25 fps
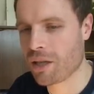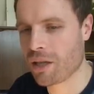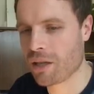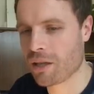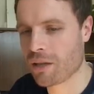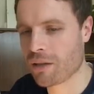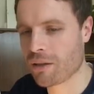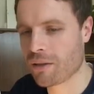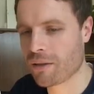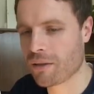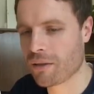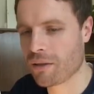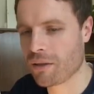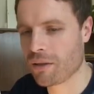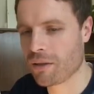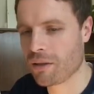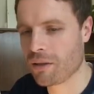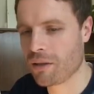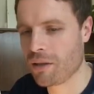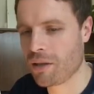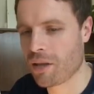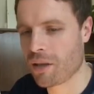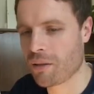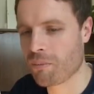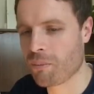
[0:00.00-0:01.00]
it
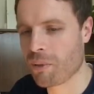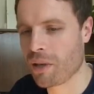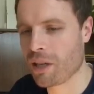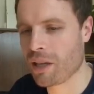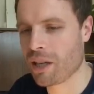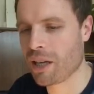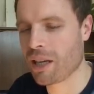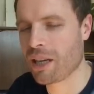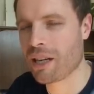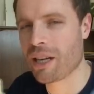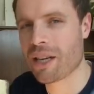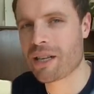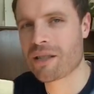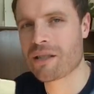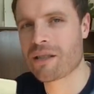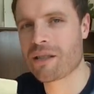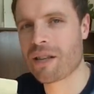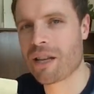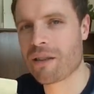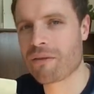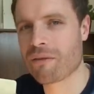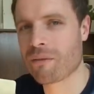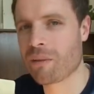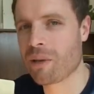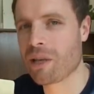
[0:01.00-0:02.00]
being any less
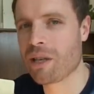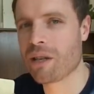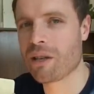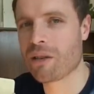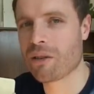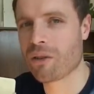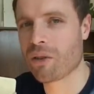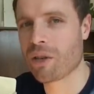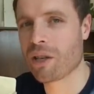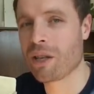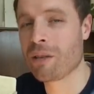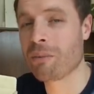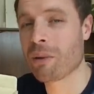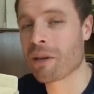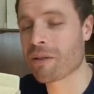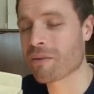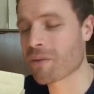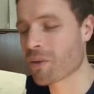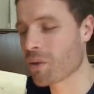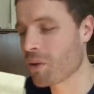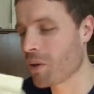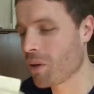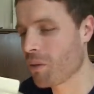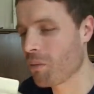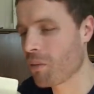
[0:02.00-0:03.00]
than that for me on eBay
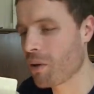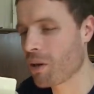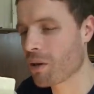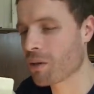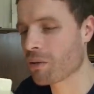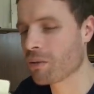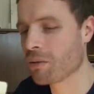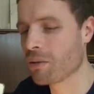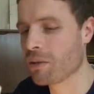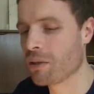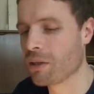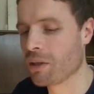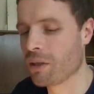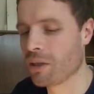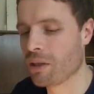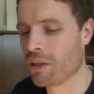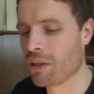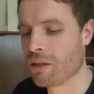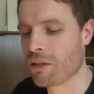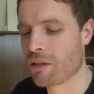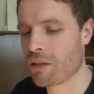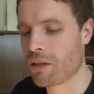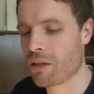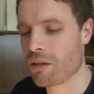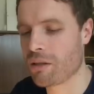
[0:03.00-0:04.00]
for quite a while.
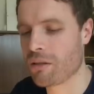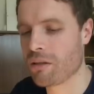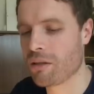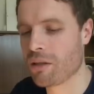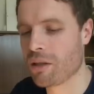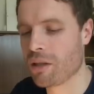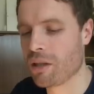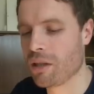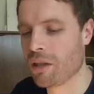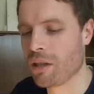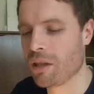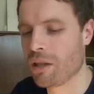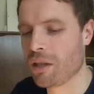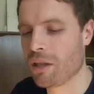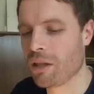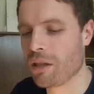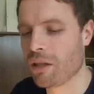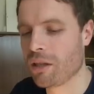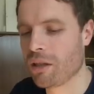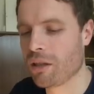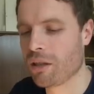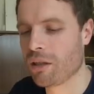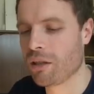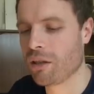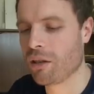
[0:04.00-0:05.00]
So
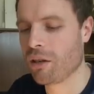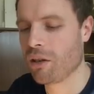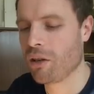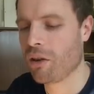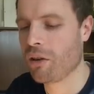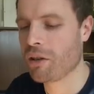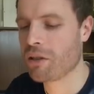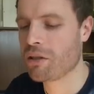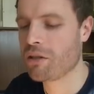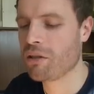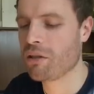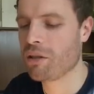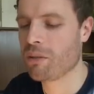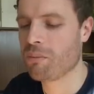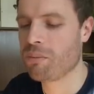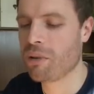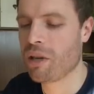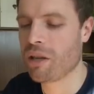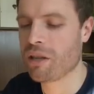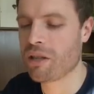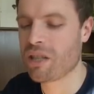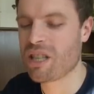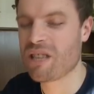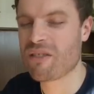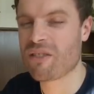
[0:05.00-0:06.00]
I took the
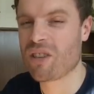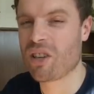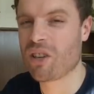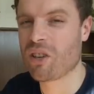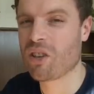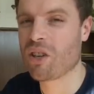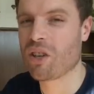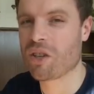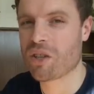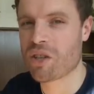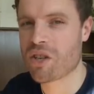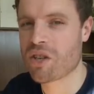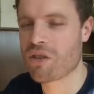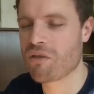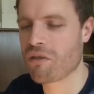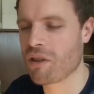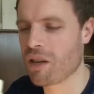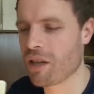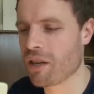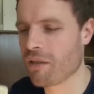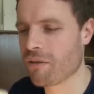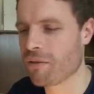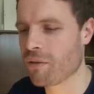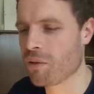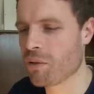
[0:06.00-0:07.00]
plunge, even though I can't
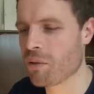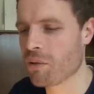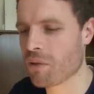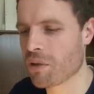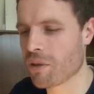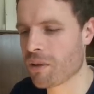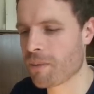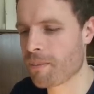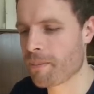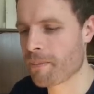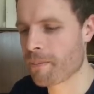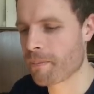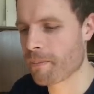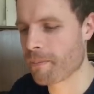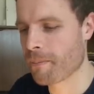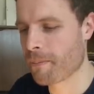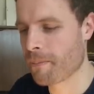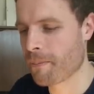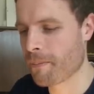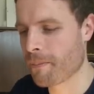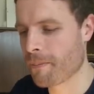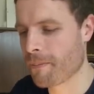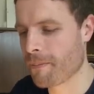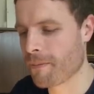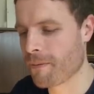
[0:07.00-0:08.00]
strictly afford it.
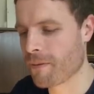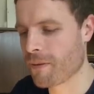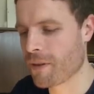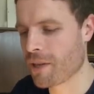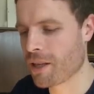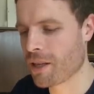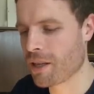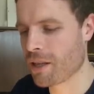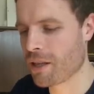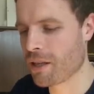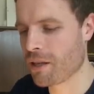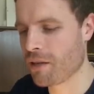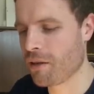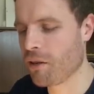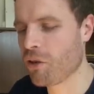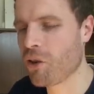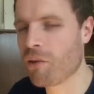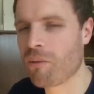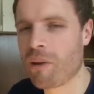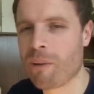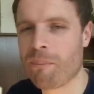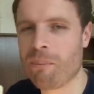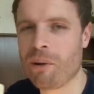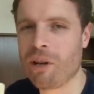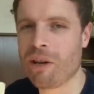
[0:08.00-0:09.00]
I've
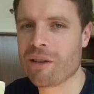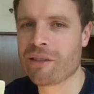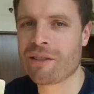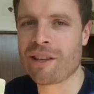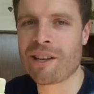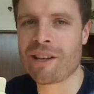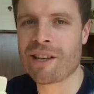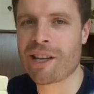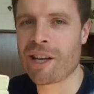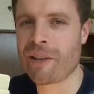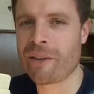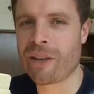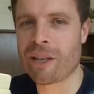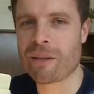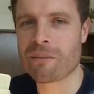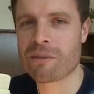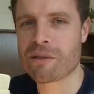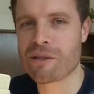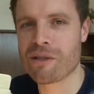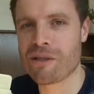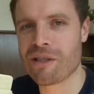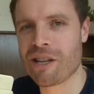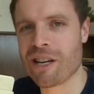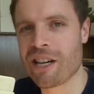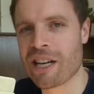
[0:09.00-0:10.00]
got my birthday coming up
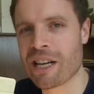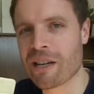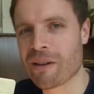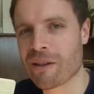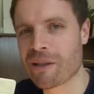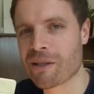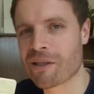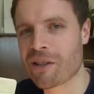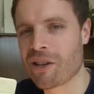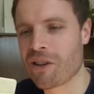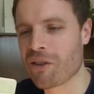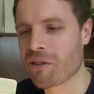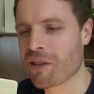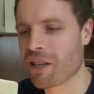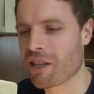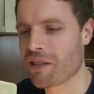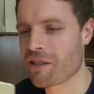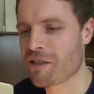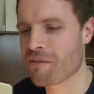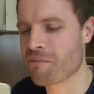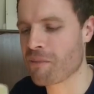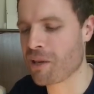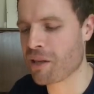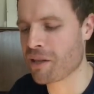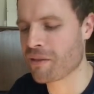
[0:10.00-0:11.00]
soon anyway, so I'll get
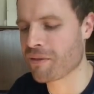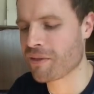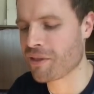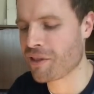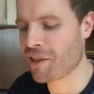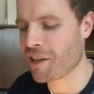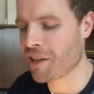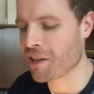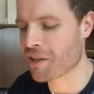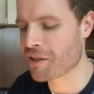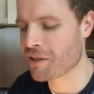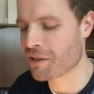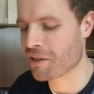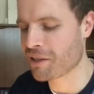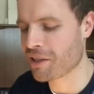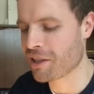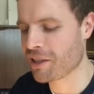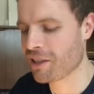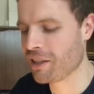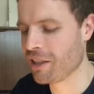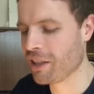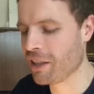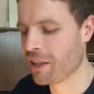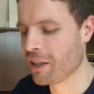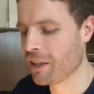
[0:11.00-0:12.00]
some money for that. So
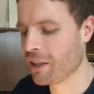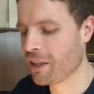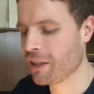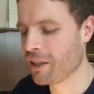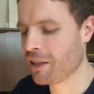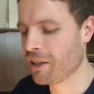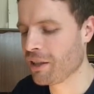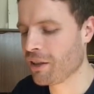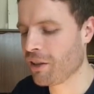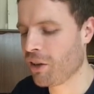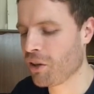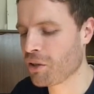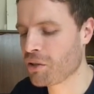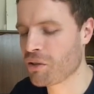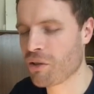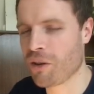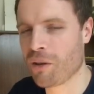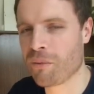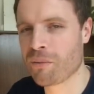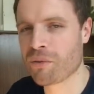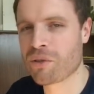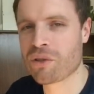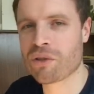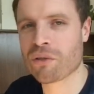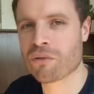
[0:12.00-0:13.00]
then I was
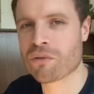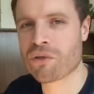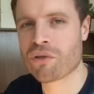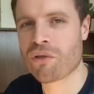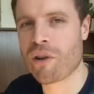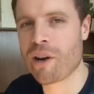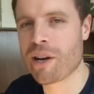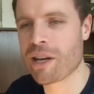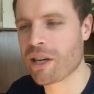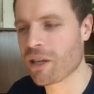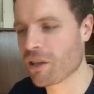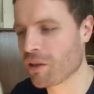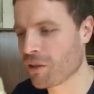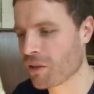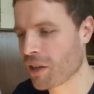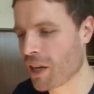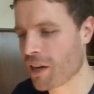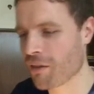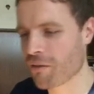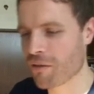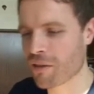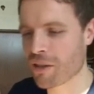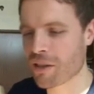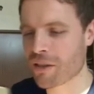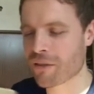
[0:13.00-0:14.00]
sort of trading on
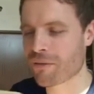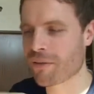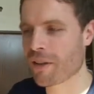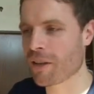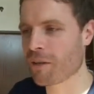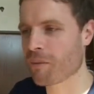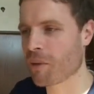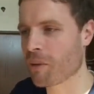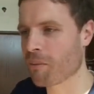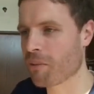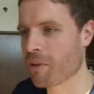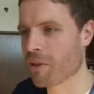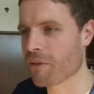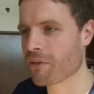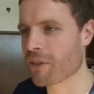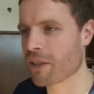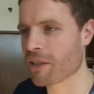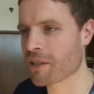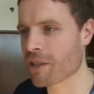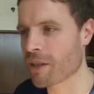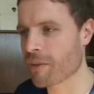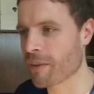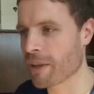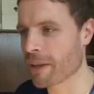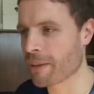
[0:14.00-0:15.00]
that really, the fact that my
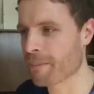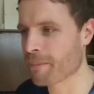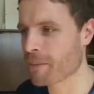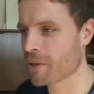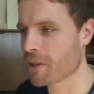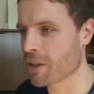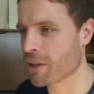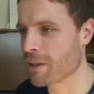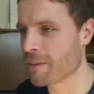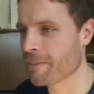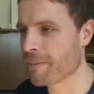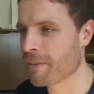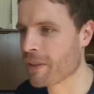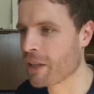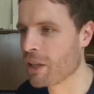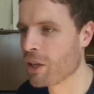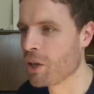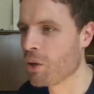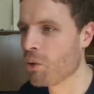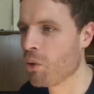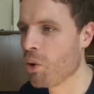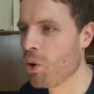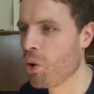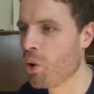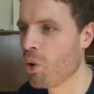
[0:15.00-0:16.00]
birthday's coming up. So,
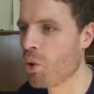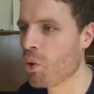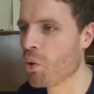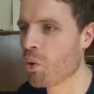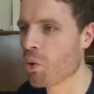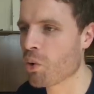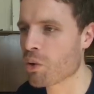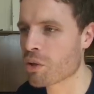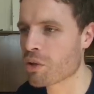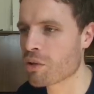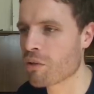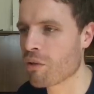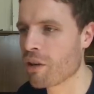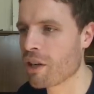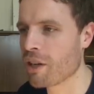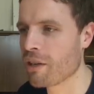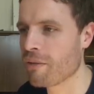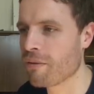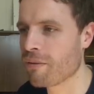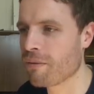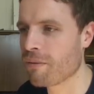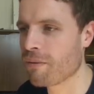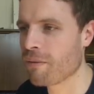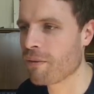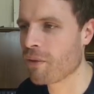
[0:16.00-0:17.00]
whoa,
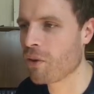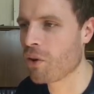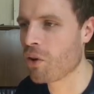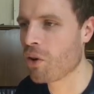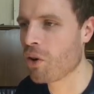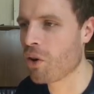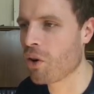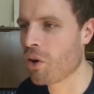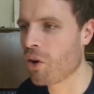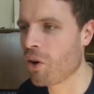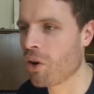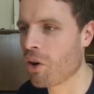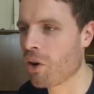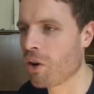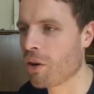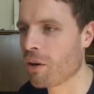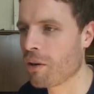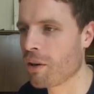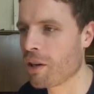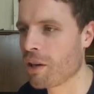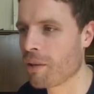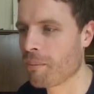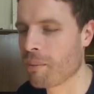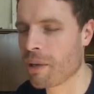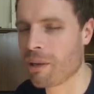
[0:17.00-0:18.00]

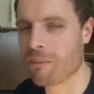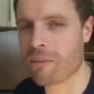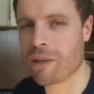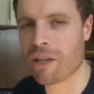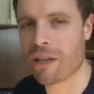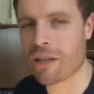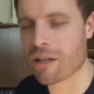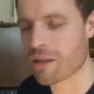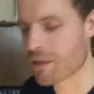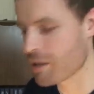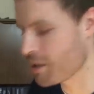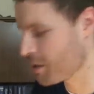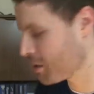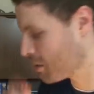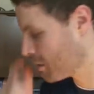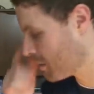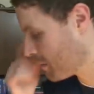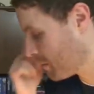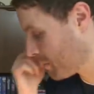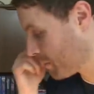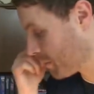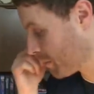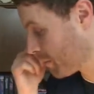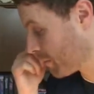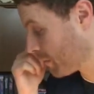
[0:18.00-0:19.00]
24 and a bit minutes.